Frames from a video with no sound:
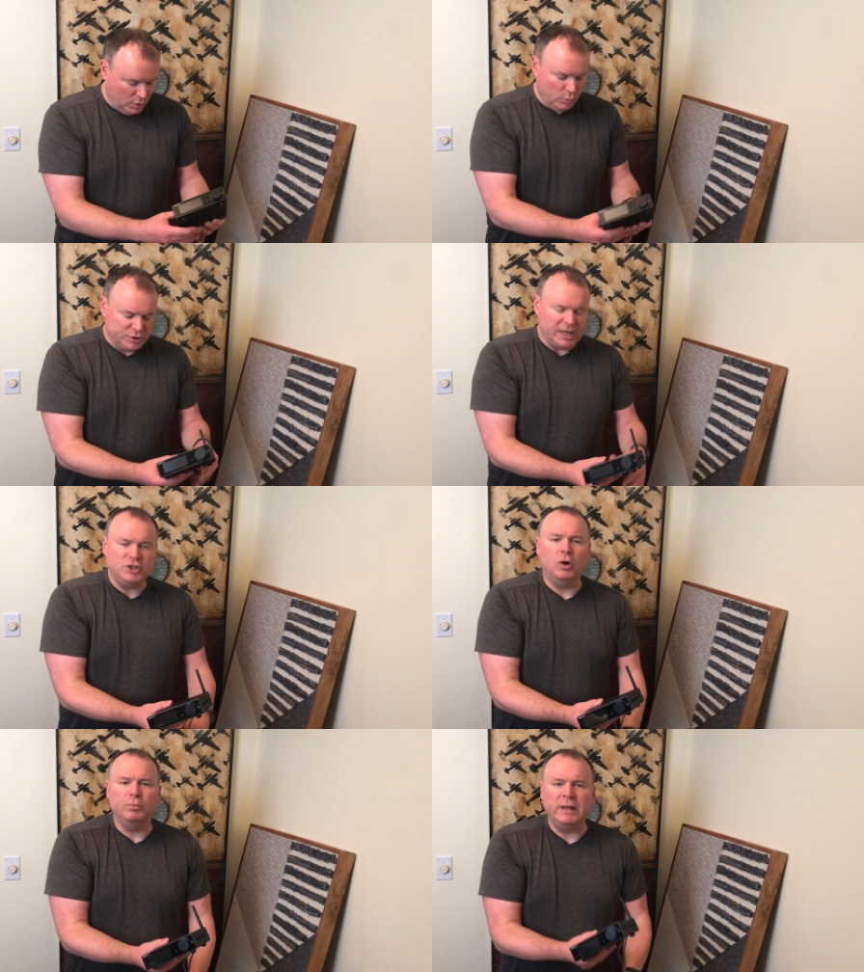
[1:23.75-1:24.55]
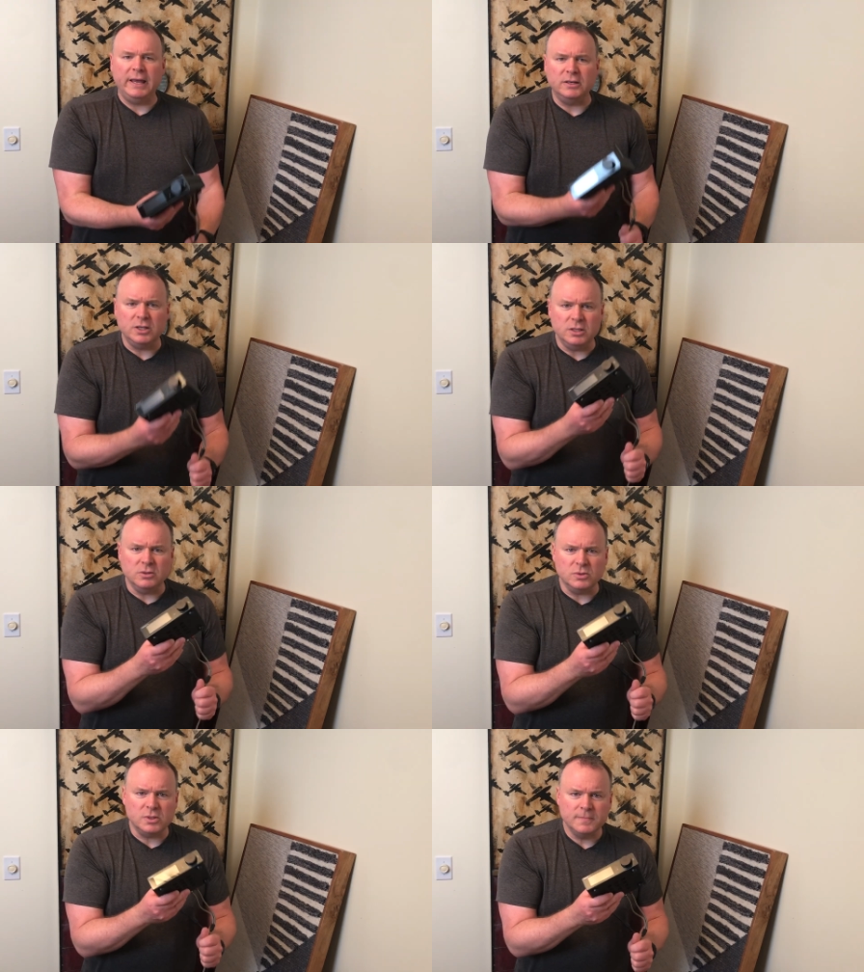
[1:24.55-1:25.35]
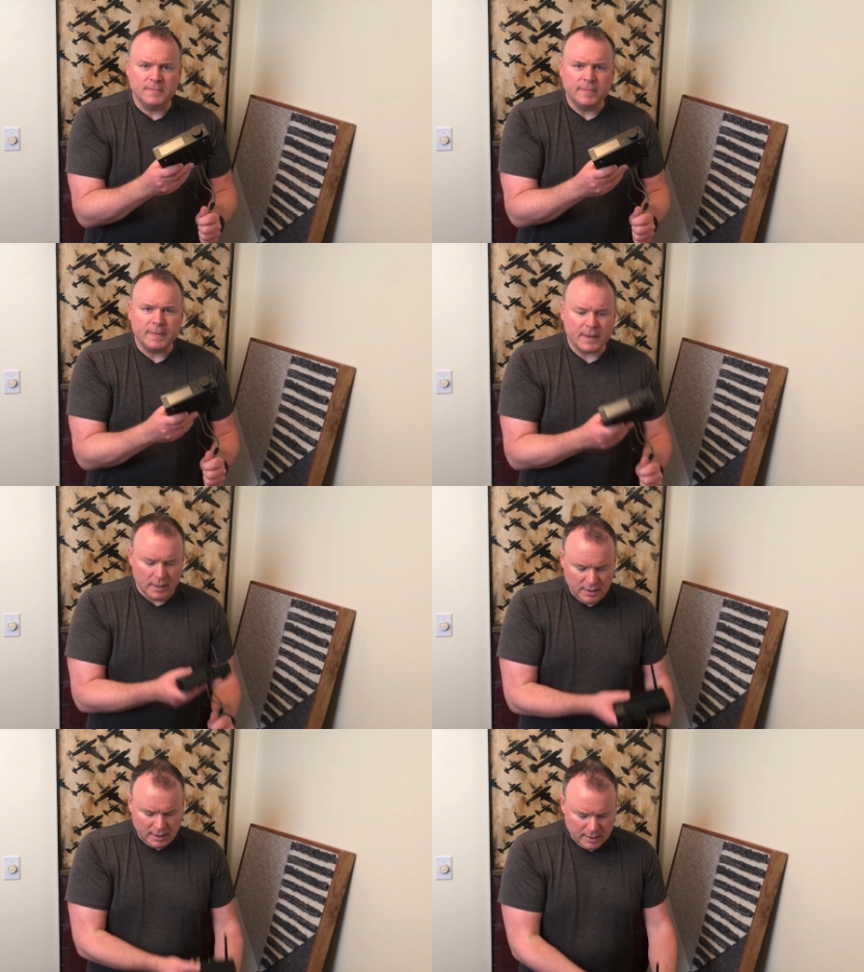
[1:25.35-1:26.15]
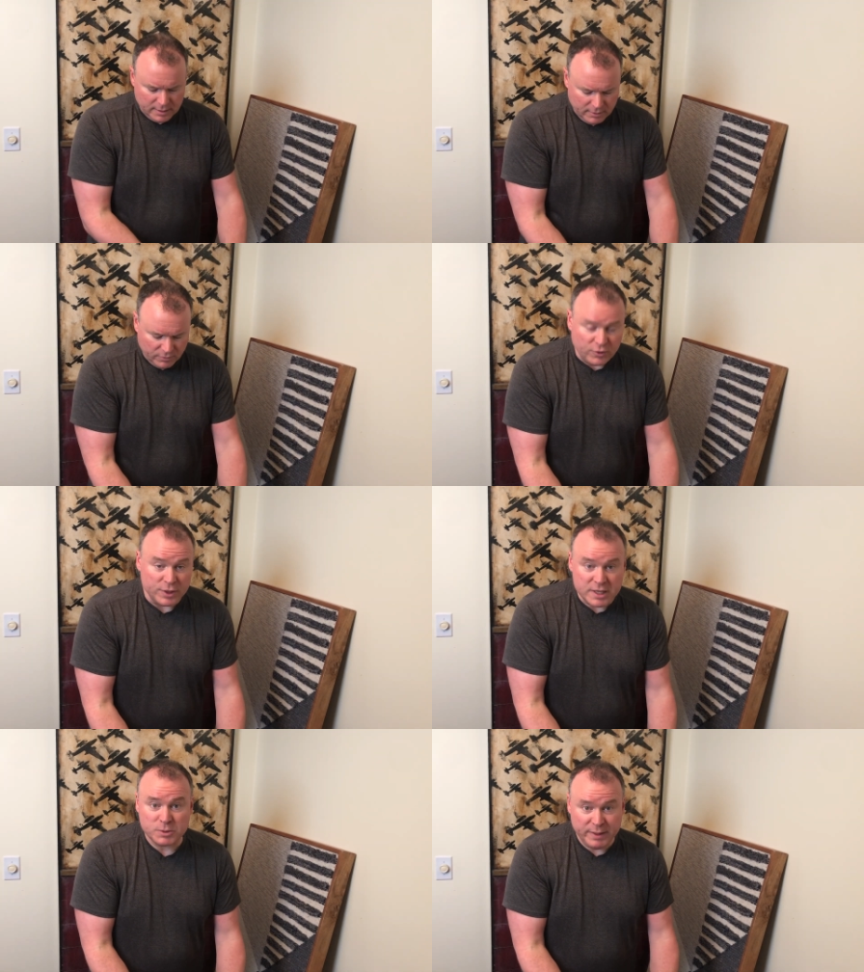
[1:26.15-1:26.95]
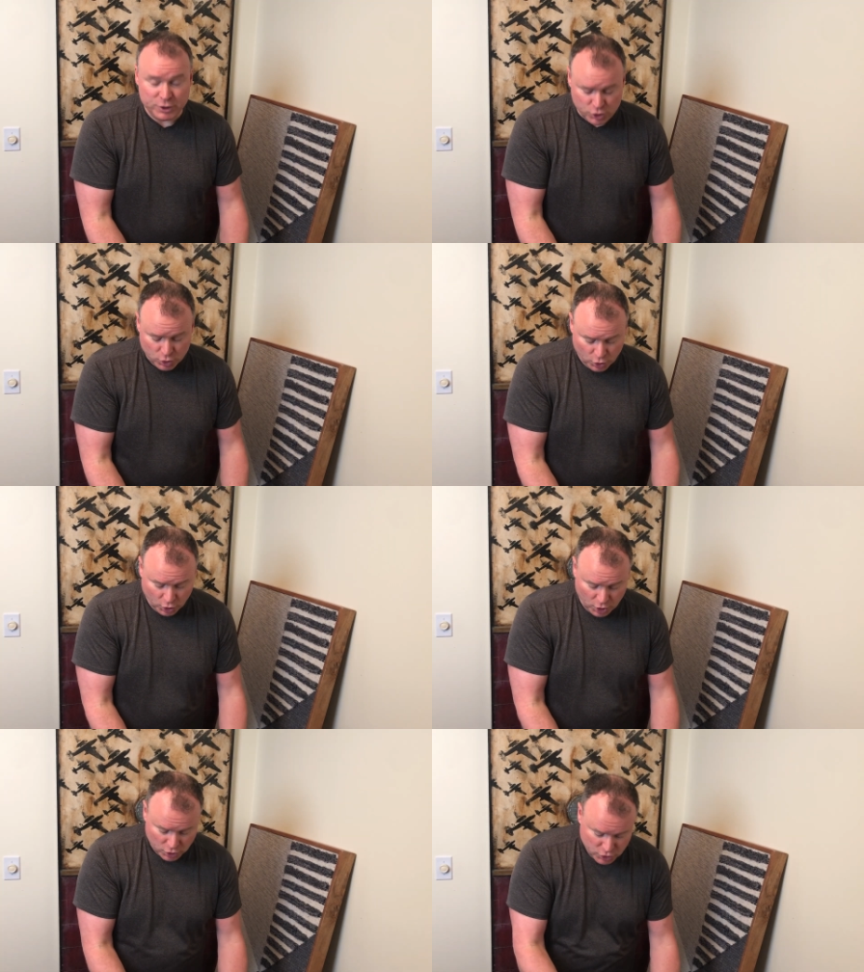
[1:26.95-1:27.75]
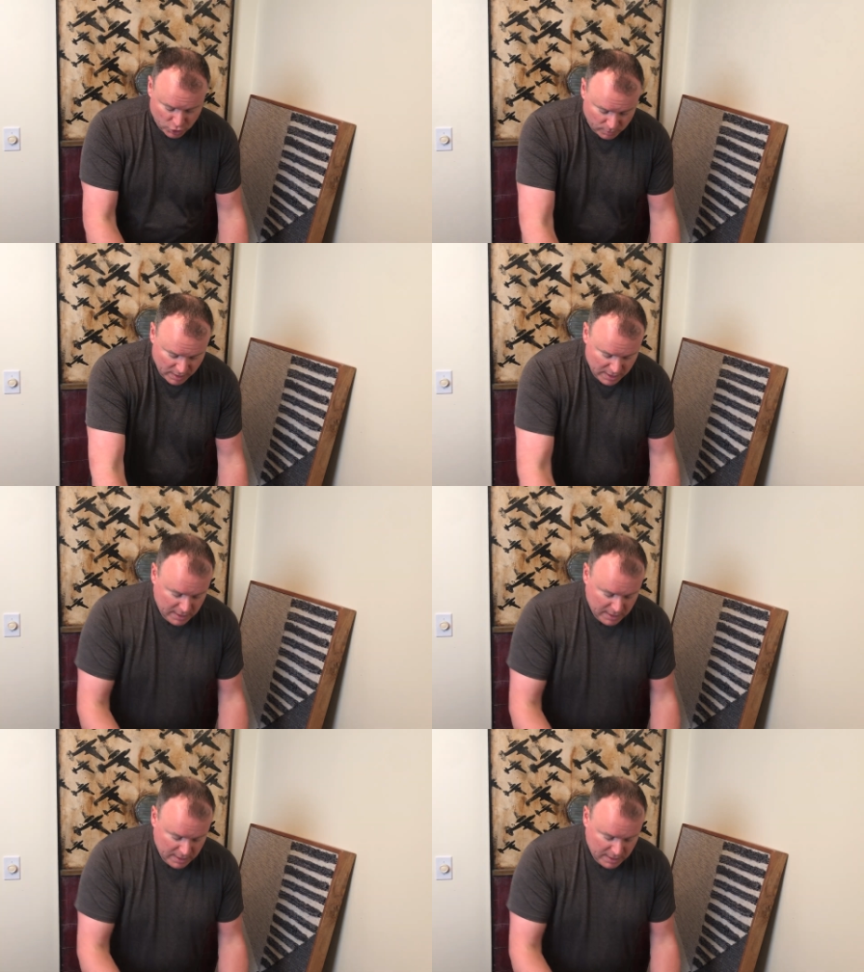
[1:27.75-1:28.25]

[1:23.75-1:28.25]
which I don't plan to use for this picture long term,